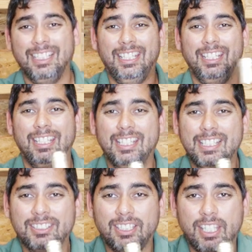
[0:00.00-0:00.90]

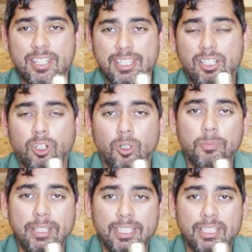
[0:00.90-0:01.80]
is the
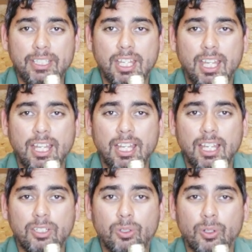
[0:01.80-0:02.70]
colmated
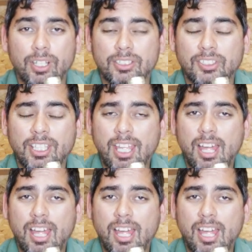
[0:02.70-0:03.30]
corks.